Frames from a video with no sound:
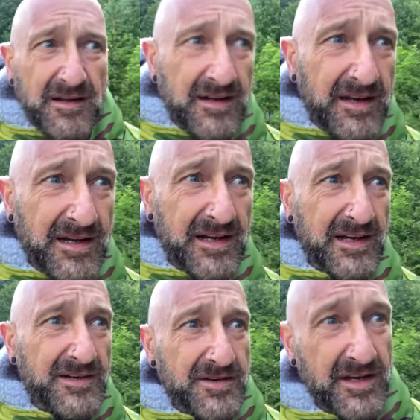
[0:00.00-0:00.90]

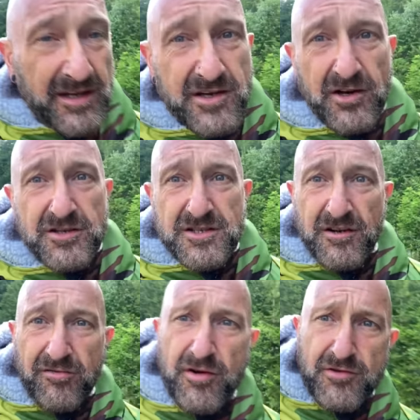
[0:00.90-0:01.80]
and it costs
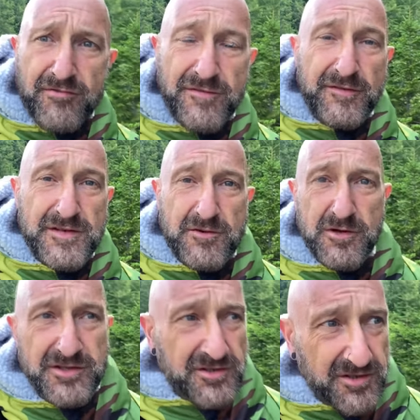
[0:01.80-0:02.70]
like three hundred and fifty
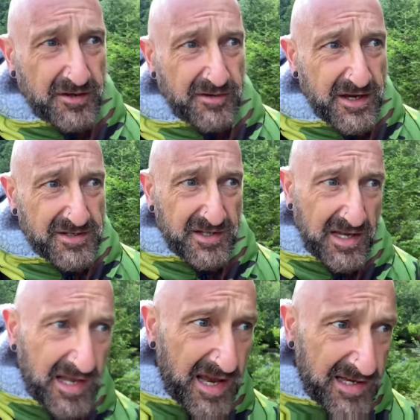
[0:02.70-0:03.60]
quid to do this, and they
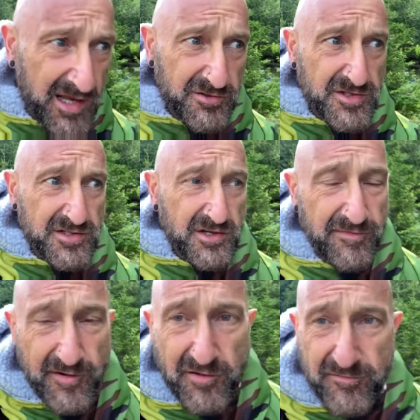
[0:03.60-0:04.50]
lay loads of
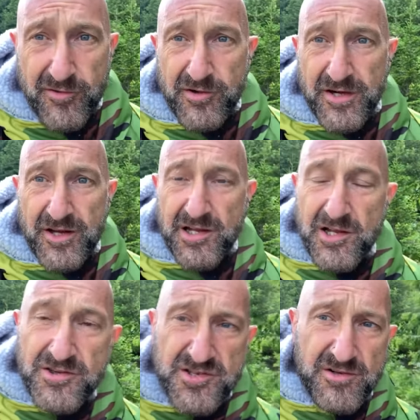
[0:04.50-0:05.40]
stuff on for you and
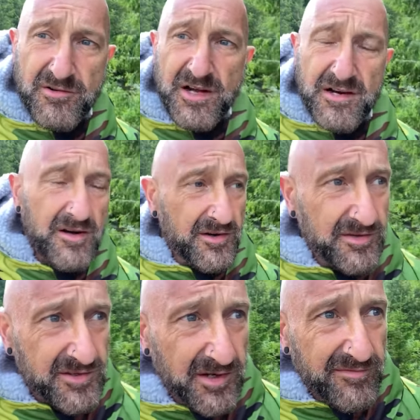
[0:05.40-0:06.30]
lunch and all that kind of
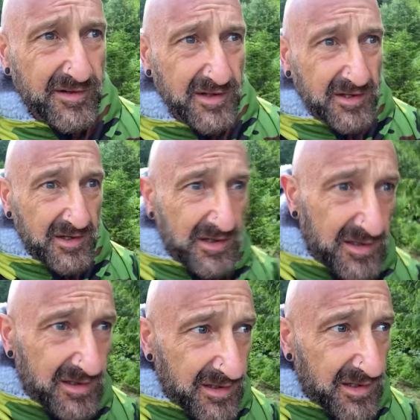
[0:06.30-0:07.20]
stuff.
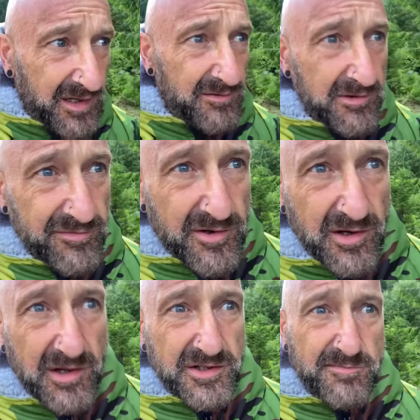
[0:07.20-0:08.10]
Um, we've got
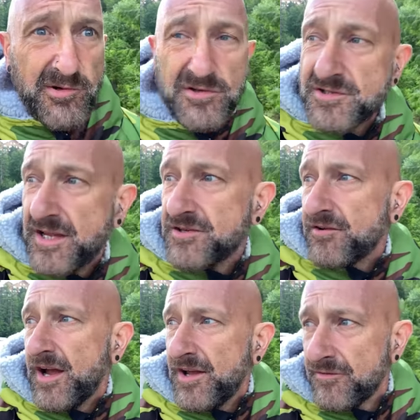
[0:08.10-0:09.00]
a sports centre
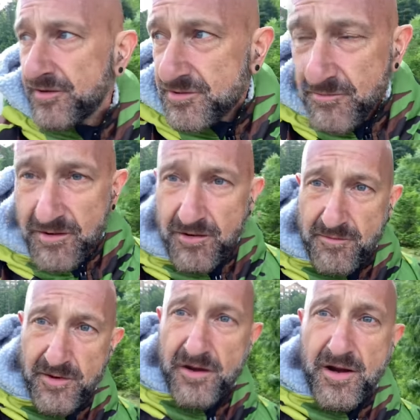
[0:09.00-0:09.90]
ahead of us where I'm
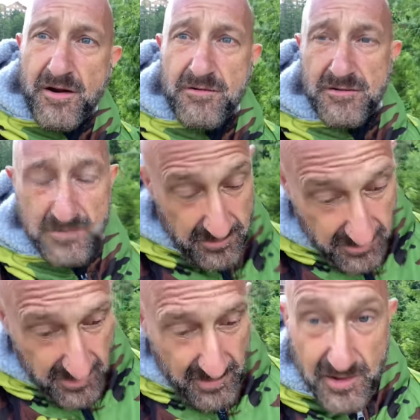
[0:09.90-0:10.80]
going to go
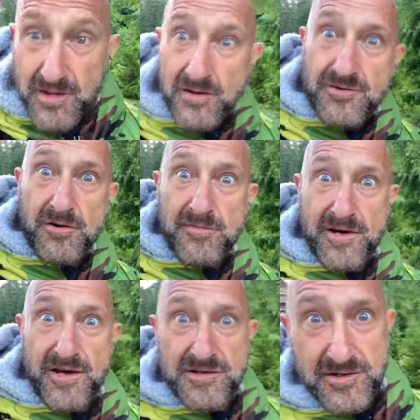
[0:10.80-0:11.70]
drop the
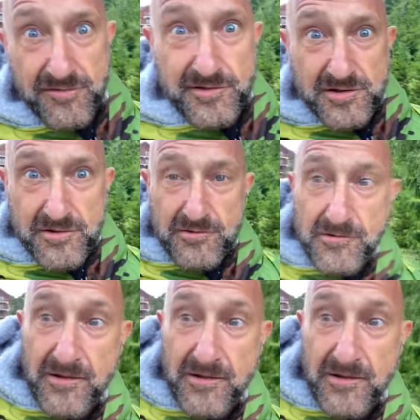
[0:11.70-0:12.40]
kids off at school.